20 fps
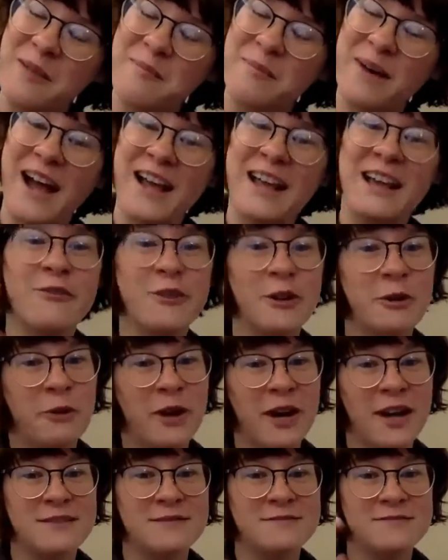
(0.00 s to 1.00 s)
Bye,
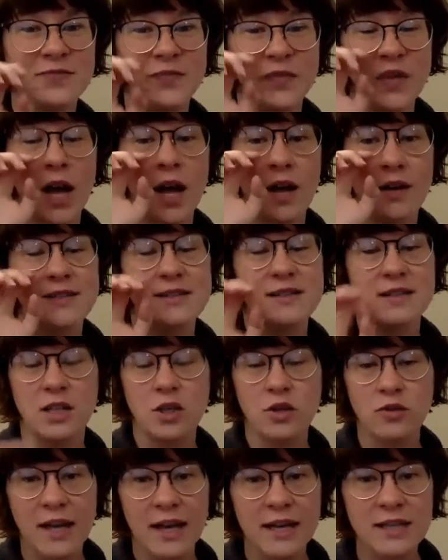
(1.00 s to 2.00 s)
everyone. I'll see
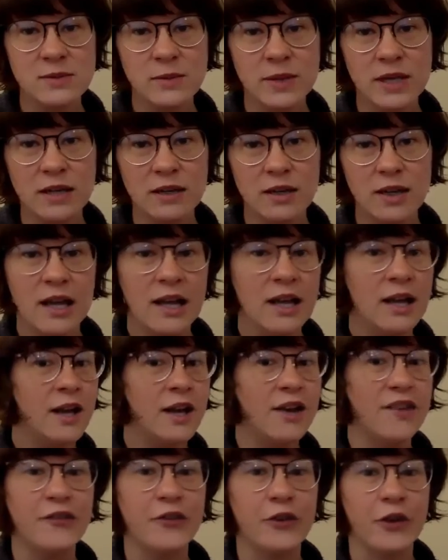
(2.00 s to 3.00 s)
you next week
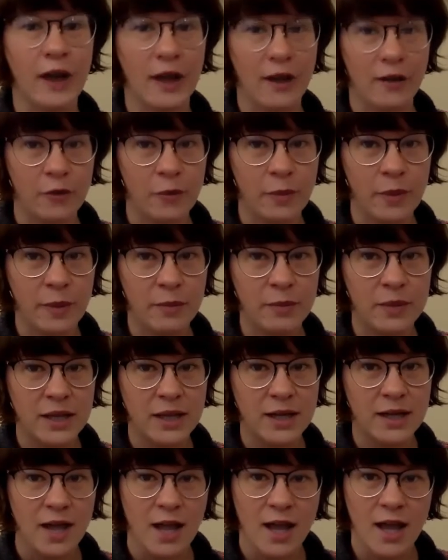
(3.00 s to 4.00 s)
for Alphabet
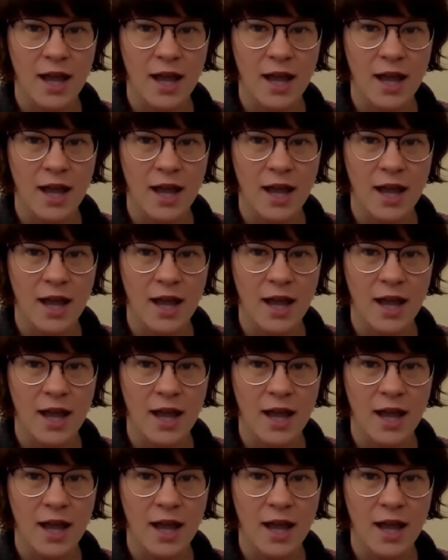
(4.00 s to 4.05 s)
Beat,